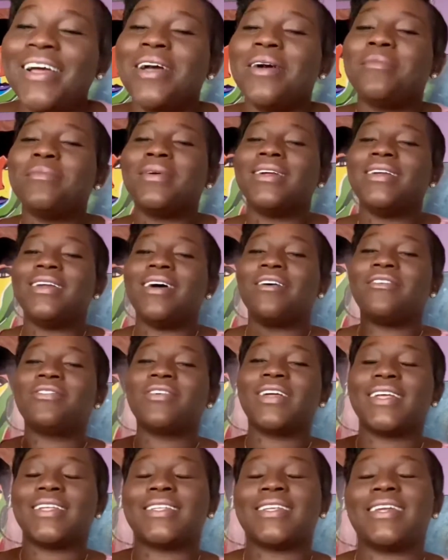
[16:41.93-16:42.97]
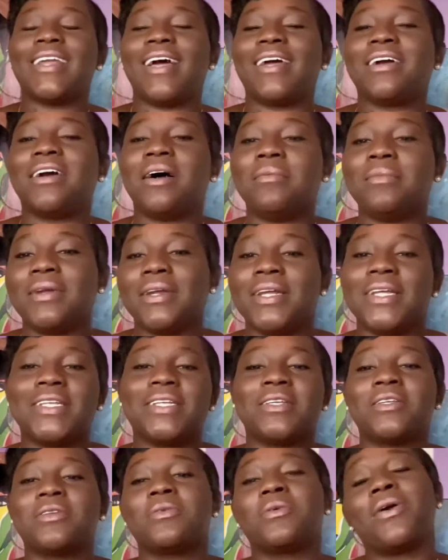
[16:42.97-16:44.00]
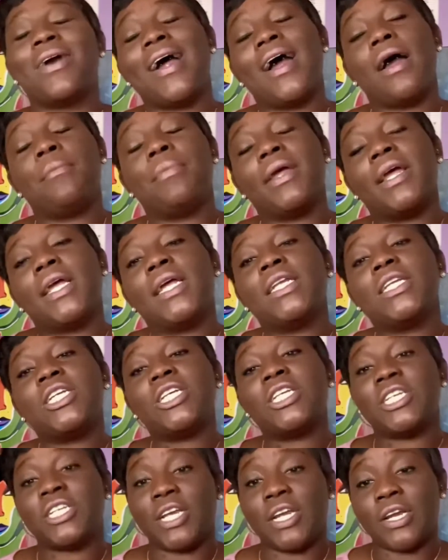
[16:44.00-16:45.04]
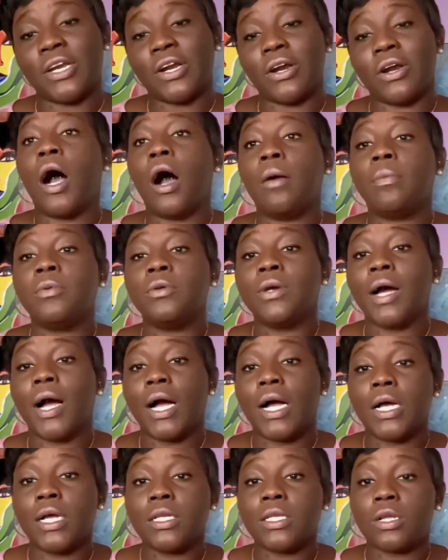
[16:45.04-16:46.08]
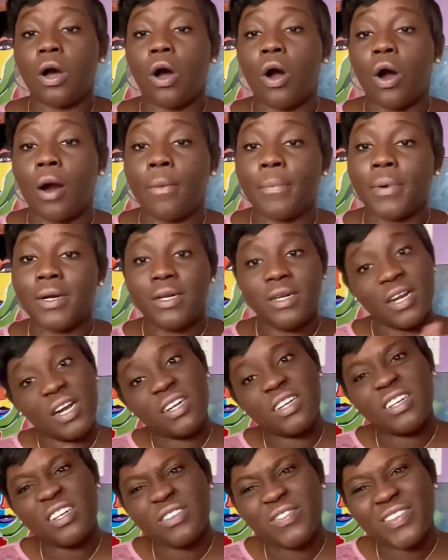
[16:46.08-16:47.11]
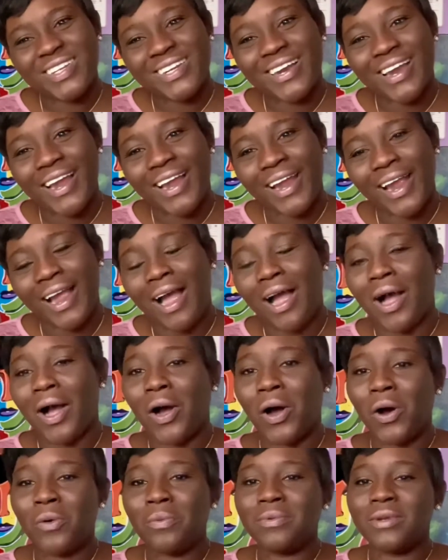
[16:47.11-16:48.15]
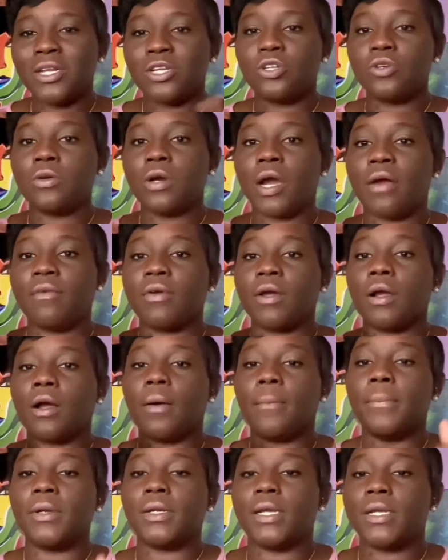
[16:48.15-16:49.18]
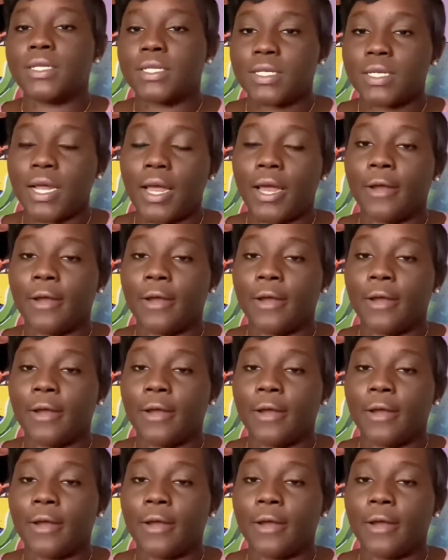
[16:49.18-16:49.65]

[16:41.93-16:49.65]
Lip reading: But don't forget to like, comment, and subscribe and share. Hope you guys are productive today. I hope that you're having a blessed day.